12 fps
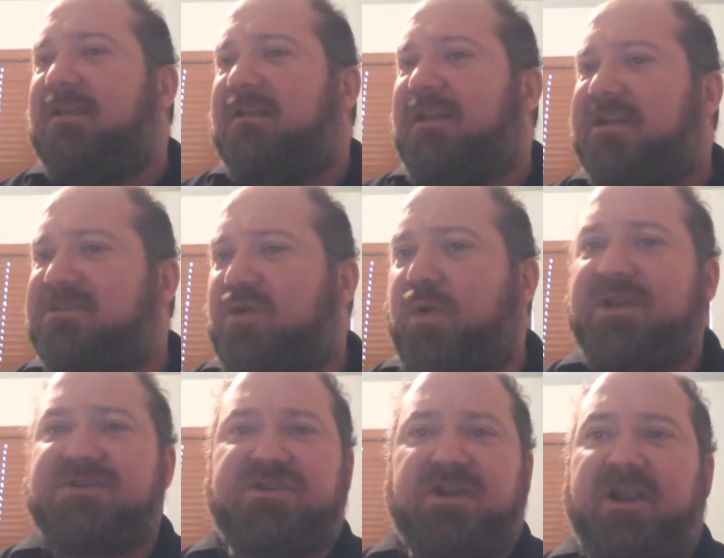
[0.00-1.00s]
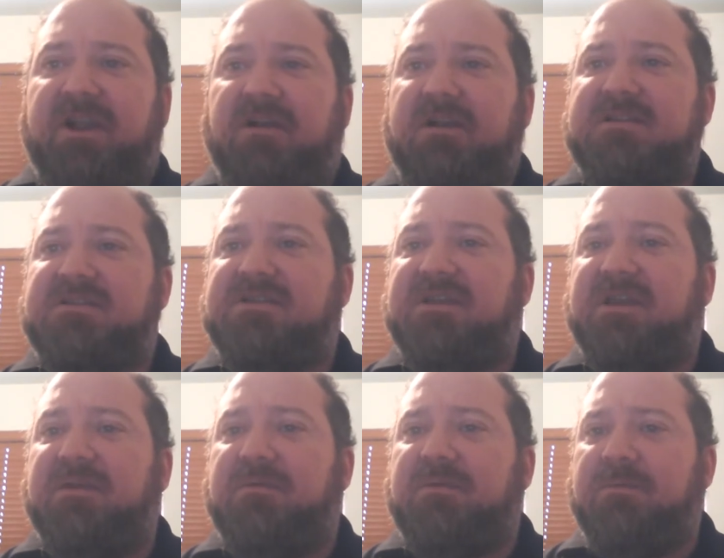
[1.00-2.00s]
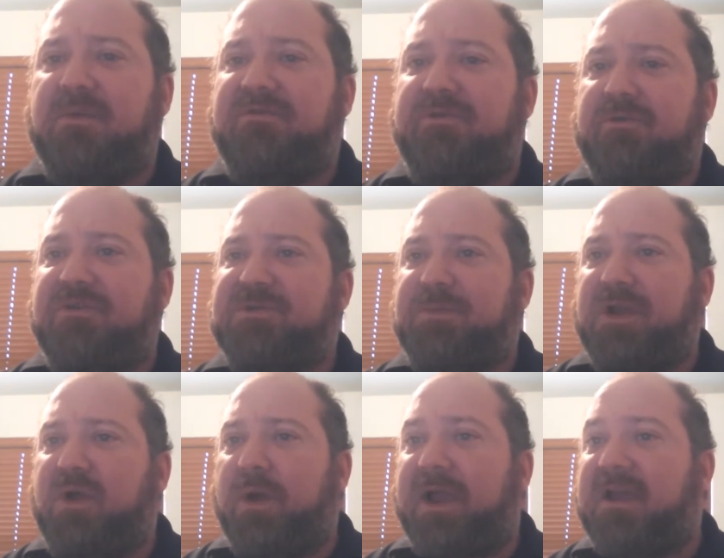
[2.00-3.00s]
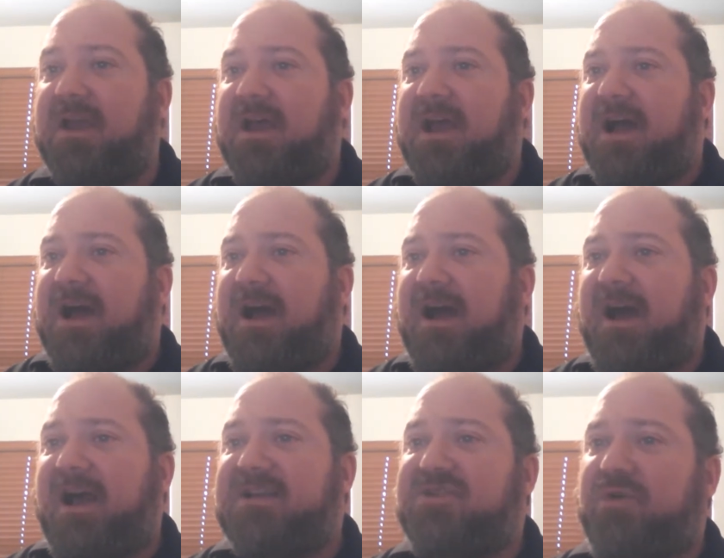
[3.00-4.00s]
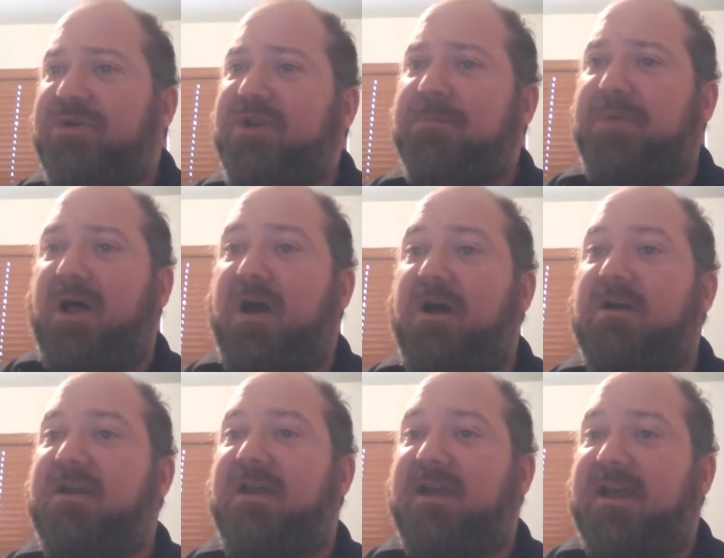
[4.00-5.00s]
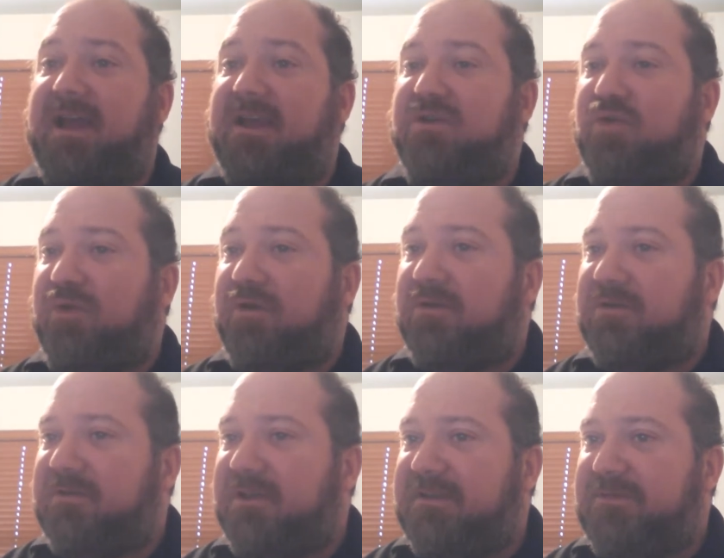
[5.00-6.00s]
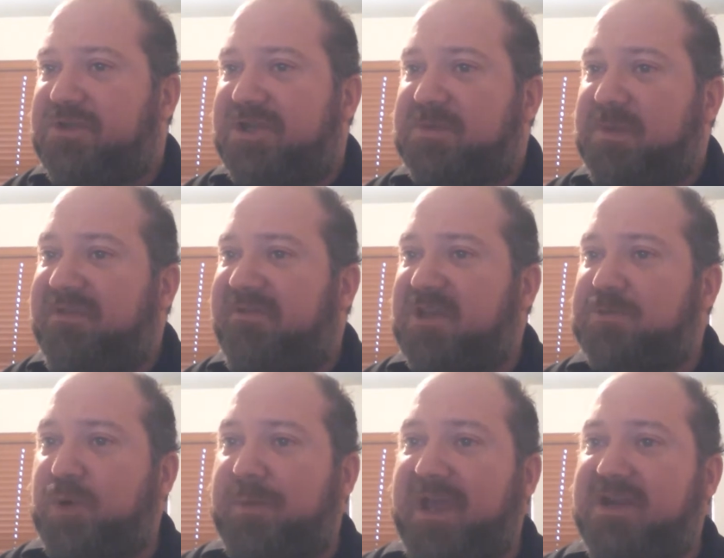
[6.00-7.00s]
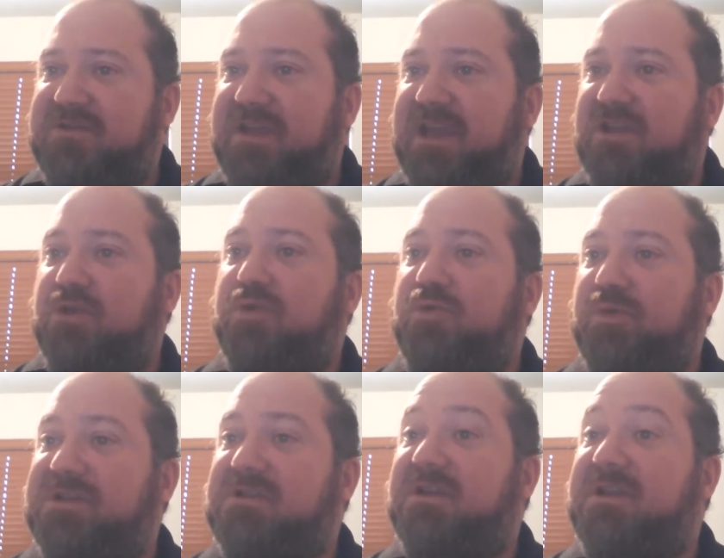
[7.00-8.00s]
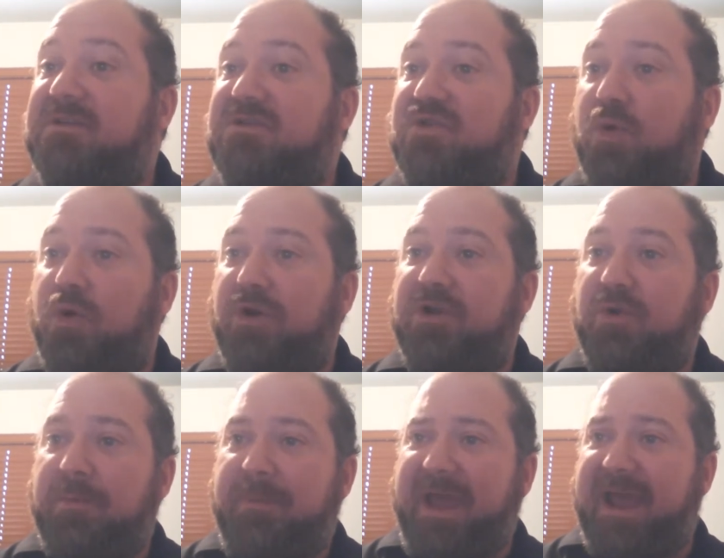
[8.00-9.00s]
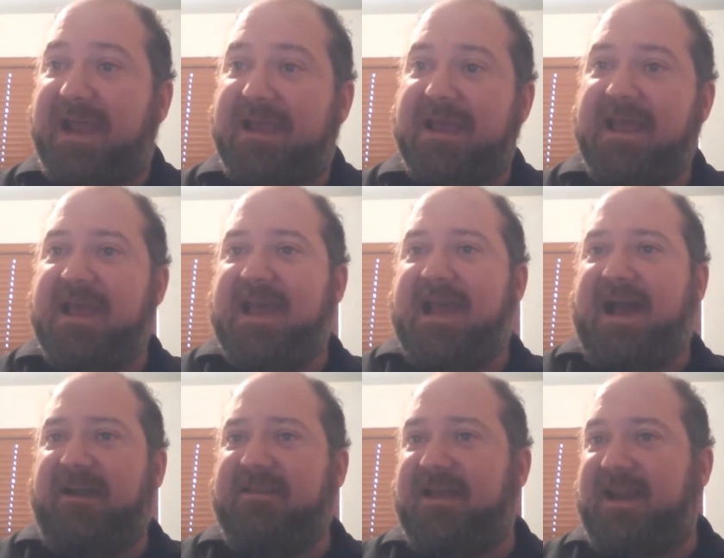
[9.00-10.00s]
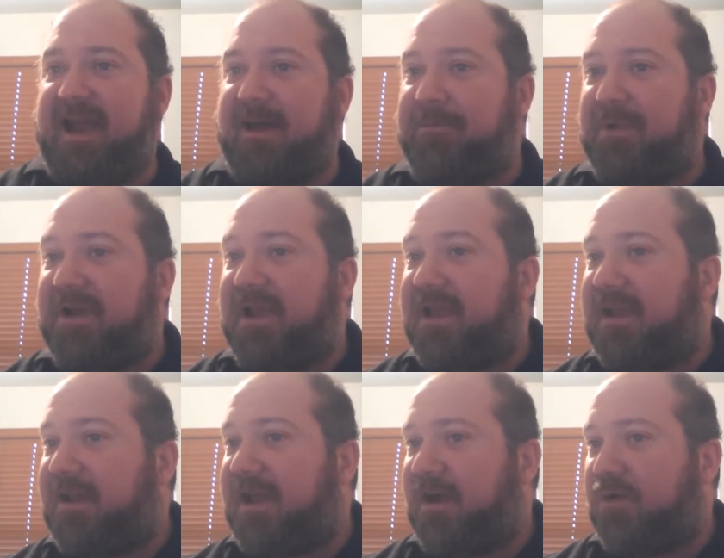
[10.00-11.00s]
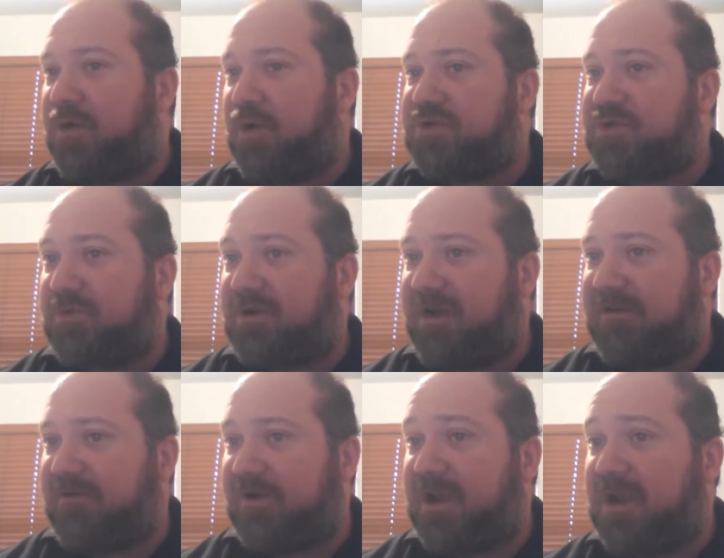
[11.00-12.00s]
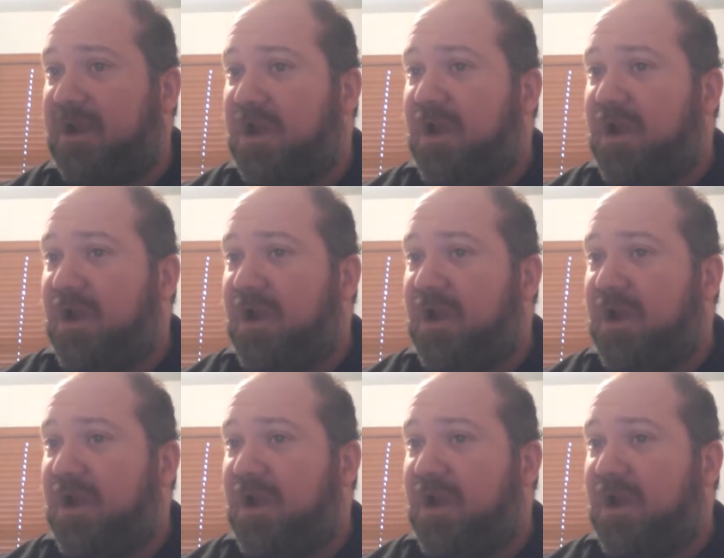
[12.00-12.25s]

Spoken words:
Last question here. Let's see. Moving through these pretty quick. I saw on your blog and your EvilGSP Facebook page that you recently tore your pec. How did that happen, and how goes the recovery?